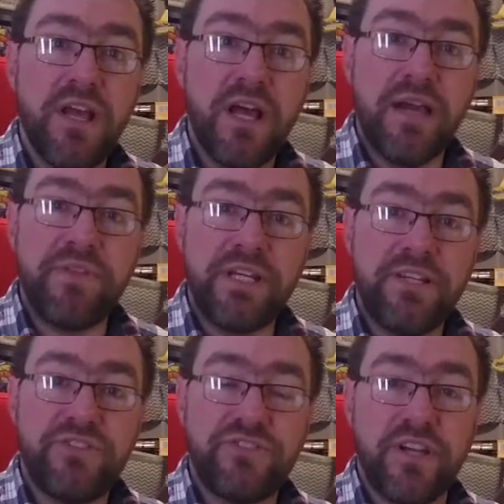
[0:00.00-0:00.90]
I'm the
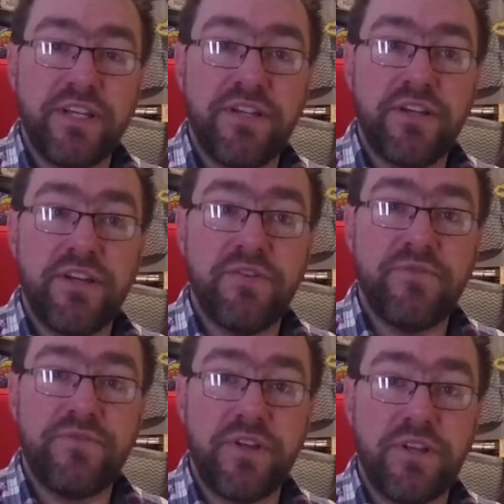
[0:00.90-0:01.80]
lead designer
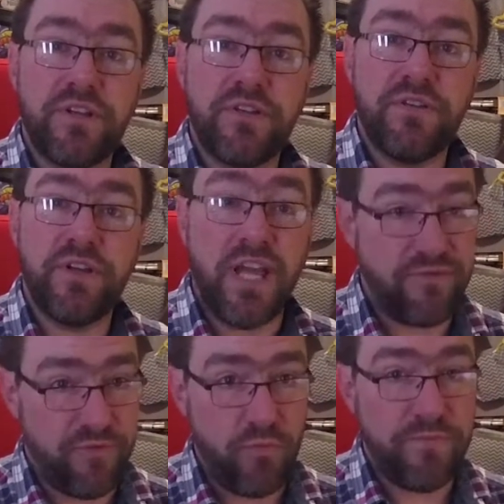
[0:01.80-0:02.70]
of
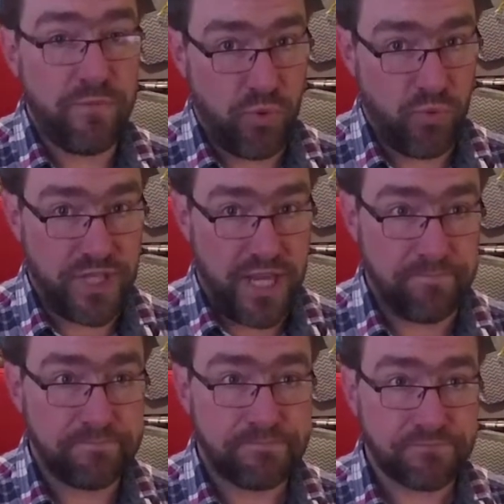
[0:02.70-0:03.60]
Lifeform, the board game.